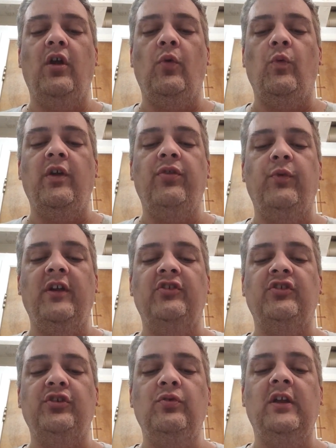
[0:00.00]
with which
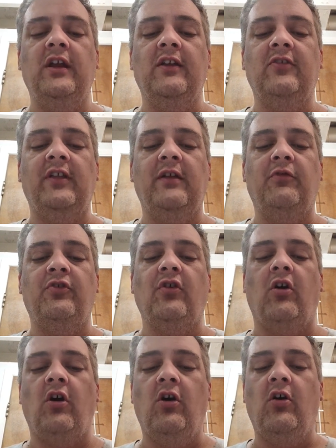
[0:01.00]
you can extinguish
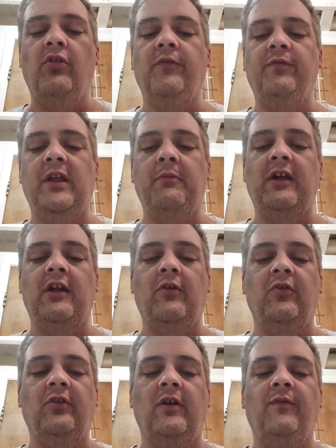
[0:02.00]
all the flaming
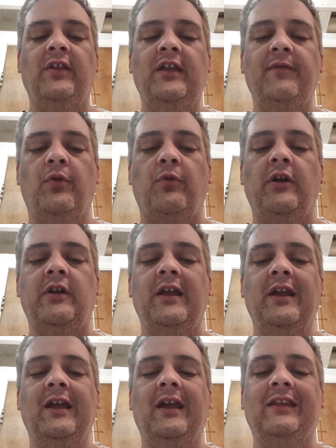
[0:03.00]
arrows of the evil one,
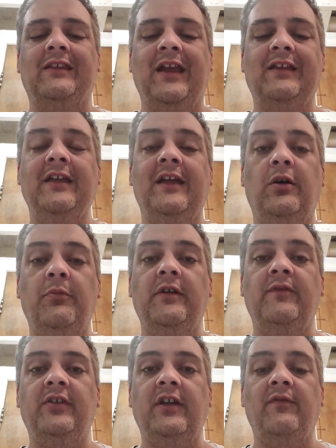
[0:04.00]
and take the helmet
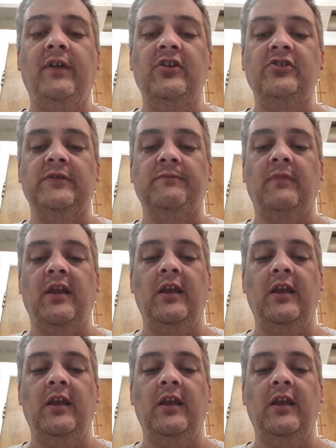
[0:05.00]
of salvation,